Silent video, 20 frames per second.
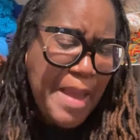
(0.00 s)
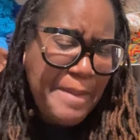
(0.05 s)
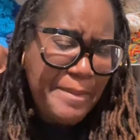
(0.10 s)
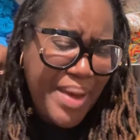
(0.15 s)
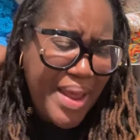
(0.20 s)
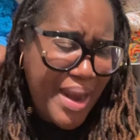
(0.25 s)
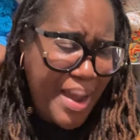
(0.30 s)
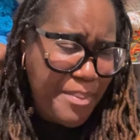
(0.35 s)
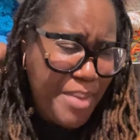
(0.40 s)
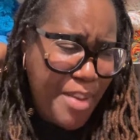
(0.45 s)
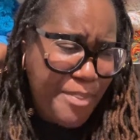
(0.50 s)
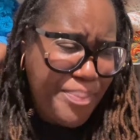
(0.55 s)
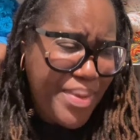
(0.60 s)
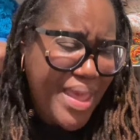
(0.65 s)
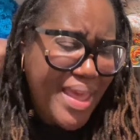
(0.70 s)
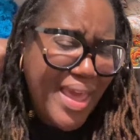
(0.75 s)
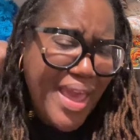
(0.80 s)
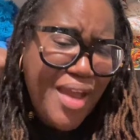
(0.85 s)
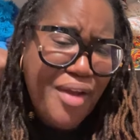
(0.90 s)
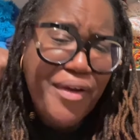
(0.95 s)
But I'm a
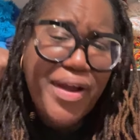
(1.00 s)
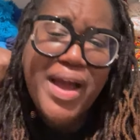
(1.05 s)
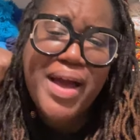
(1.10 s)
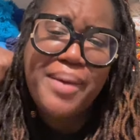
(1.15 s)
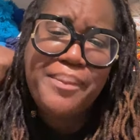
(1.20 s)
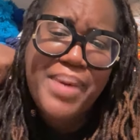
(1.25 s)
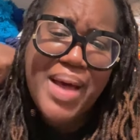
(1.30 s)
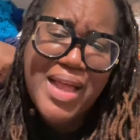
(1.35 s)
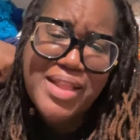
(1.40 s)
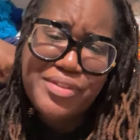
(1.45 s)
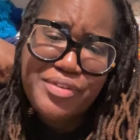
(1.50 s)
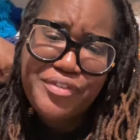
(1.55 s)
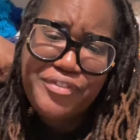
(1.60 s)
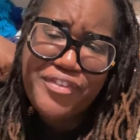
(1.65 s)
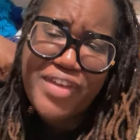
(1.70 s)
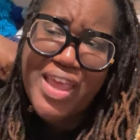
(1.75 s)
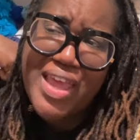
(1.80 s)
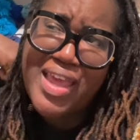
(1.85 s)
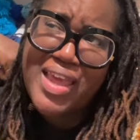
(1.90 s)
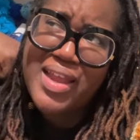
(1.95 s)
big Erica Badu
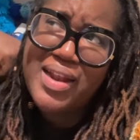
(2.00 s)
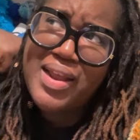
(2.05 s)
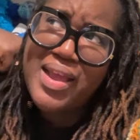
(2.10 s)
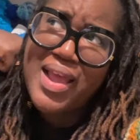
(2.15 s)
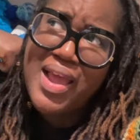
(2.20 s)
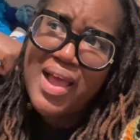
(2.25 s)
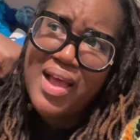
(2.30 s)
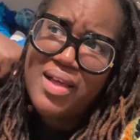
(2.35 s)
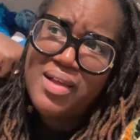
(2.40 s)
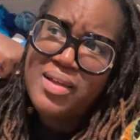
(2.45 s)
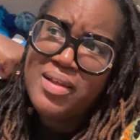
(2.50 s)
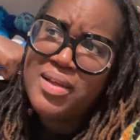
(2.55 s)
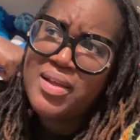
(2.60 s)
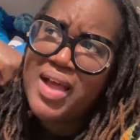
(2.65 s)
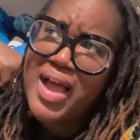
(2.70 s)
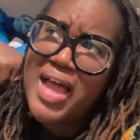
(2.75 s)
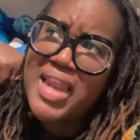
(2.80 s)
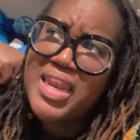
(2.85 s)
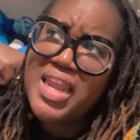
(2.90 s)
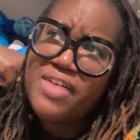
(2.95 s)
fan.
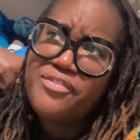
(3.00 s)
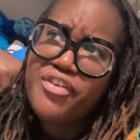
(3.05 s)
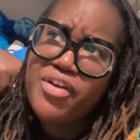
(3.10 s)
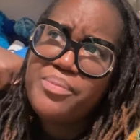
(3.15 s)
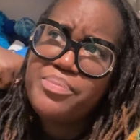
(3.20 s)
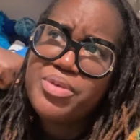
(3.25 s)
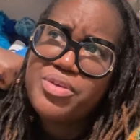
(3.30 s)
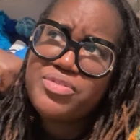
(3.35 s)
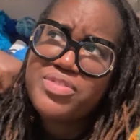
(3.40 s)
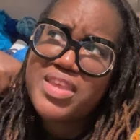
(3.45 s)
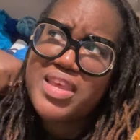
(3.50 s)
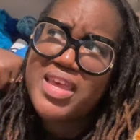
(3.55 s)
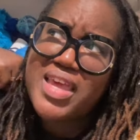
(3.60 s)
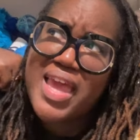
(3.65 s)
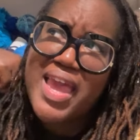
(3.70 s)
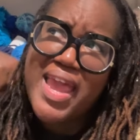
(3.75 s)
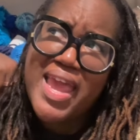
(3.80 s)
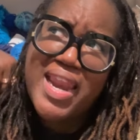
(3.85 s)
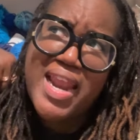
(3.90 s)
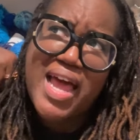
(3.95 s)
I love her music
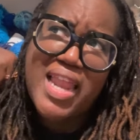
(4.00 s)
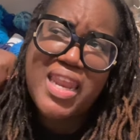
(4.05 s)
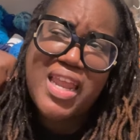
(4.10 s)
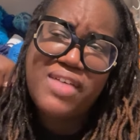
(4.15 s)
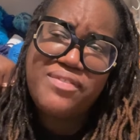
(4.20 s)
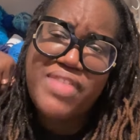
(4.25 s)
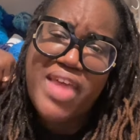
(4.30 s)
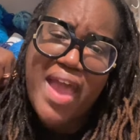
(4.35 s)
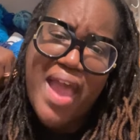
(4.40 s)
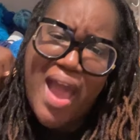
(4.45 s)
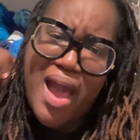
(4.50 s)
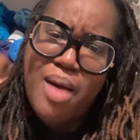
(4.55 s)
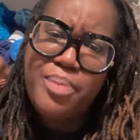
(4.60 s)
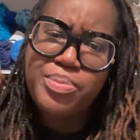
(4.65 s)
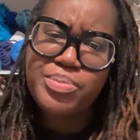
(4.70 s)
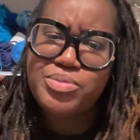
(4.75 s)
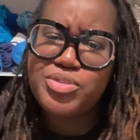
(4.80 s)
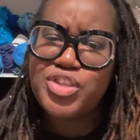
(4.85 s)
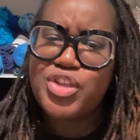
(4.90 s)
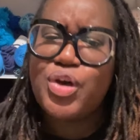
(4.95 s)
and I love that
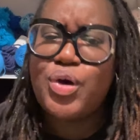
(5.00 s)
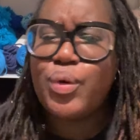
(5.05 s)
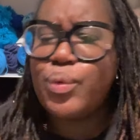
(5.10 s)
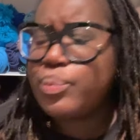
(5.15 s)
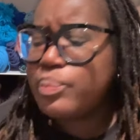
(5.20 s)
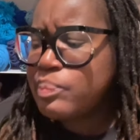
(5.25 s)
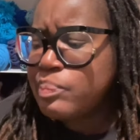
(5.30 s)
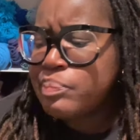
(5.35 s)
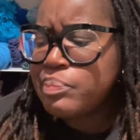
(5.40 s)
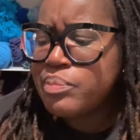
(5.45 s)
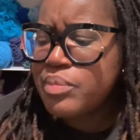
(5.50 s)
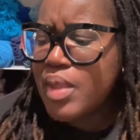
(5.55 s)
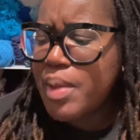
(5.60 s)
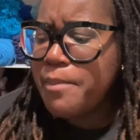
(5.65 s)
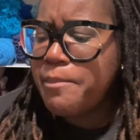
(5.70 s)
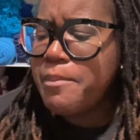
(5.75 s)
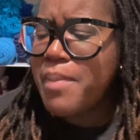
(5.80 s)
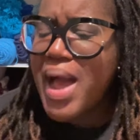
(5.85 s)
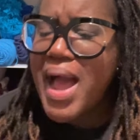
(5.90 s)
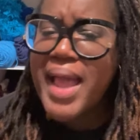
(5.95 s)
album. So
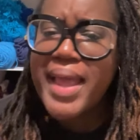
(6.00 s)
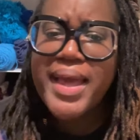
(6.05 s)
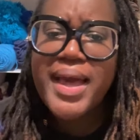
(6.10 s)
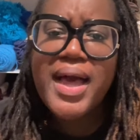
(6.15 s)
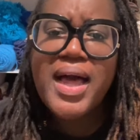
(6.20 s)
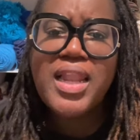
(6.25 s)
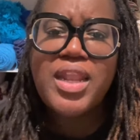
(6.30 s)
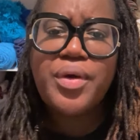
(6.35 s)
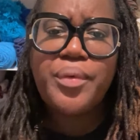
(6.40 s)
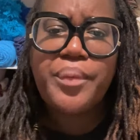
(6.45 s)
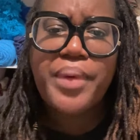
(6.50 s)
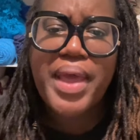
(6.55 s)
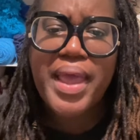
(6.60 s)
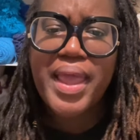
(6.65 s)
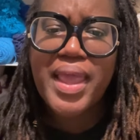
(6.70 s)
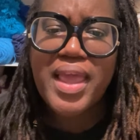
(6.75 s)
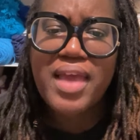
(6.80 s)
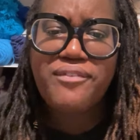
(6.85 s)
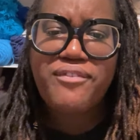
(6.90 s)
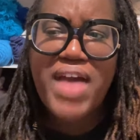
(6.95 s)
my
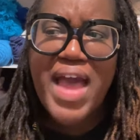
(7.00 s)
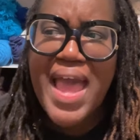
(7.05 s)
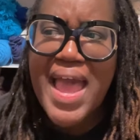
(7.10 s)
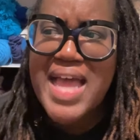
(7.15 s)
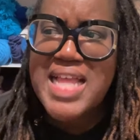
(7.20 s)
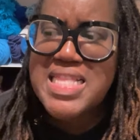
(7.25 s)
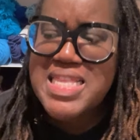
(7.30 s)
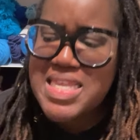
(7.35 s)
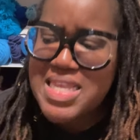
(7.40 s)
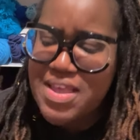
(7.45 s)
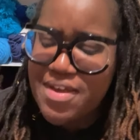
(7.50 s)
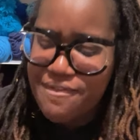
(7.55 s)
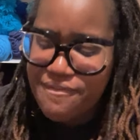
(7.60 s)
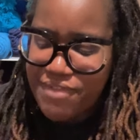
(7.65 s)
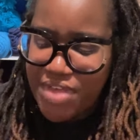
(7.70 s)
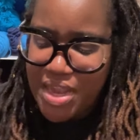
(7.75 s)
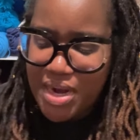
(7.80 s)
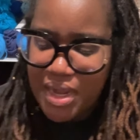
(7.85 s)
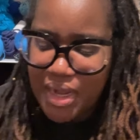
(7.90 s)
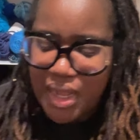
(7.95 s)
colorway, if I had to
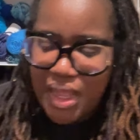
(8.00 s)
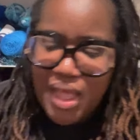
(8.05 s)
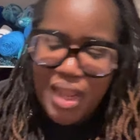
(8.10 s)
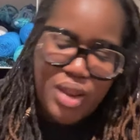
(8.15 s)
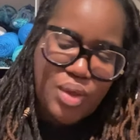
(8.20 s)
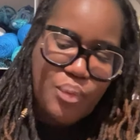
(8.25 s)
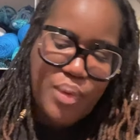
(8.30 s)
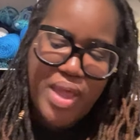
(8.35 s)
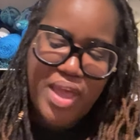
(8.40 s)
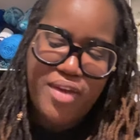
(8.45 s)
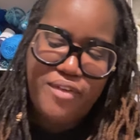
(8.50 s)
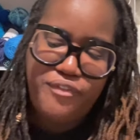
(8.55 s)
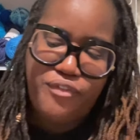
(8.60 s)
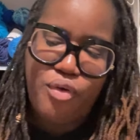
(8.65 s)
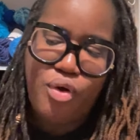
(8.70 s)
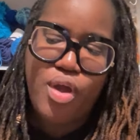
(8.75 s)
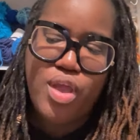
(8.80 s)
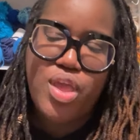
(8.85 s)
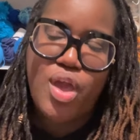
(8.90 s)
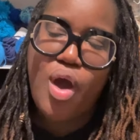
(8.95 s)
invent a colorway
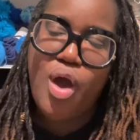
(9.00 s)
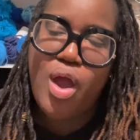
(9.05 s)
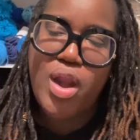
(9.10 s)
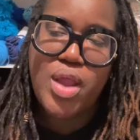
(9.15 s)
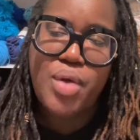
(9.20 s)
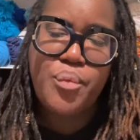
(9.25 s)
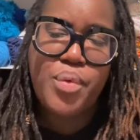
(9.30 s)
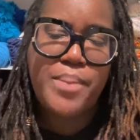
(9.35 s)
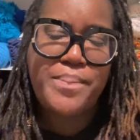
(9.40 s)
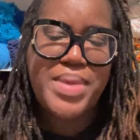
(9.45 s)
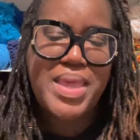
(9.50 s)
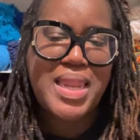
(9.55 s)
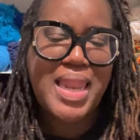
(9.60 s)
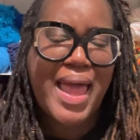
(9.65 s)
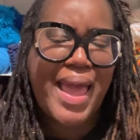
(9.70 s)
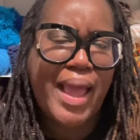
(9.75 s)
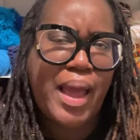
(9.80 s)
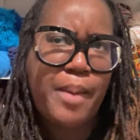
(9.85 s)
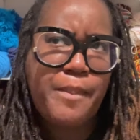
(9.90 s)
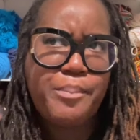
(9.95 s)
for a yarn, it would be
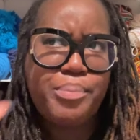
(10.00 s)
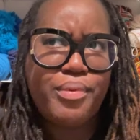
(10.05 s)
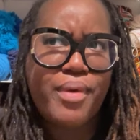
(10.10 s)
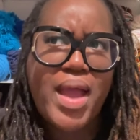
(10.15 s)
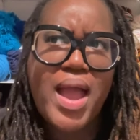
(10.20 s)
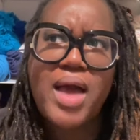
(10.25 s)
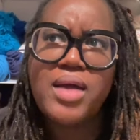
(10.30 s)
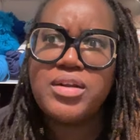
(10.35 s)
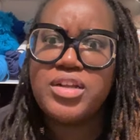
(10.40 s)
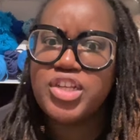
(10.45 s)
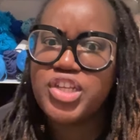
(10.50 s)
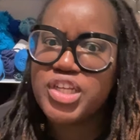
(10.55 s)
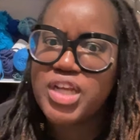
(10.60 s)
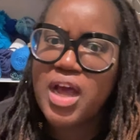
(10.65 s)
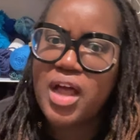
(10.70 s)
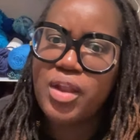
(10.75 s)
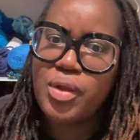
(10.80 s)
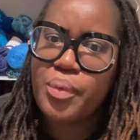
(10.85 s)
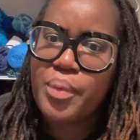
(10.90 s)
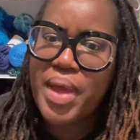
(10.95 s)
like a brownish
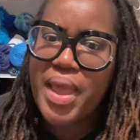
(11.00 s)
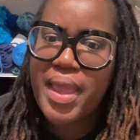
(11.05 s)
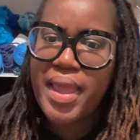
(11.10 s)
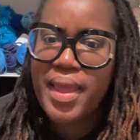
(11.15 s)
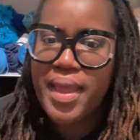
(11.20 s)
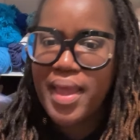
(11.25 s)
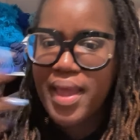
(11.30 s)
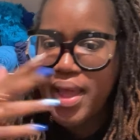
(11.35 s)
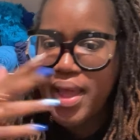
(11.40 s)
colorway.